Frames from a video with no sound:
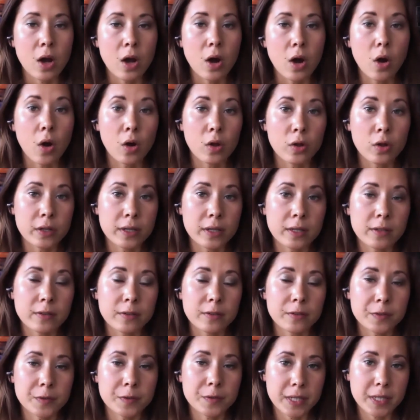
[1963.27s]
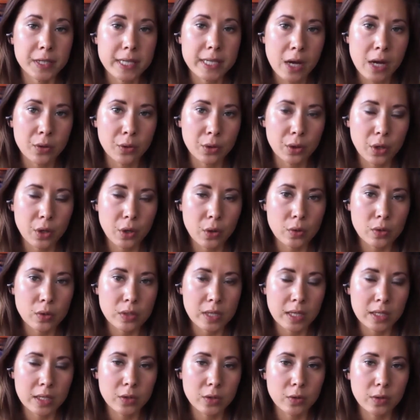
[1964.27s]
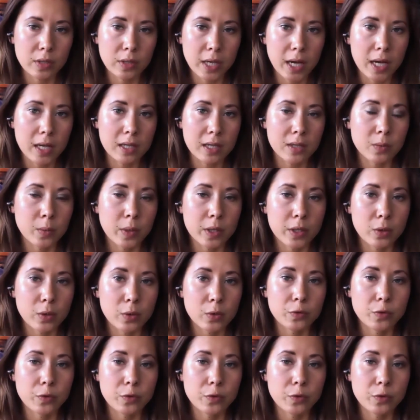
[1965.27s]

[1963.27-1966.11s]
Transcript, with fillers: all the free downloads that you get when you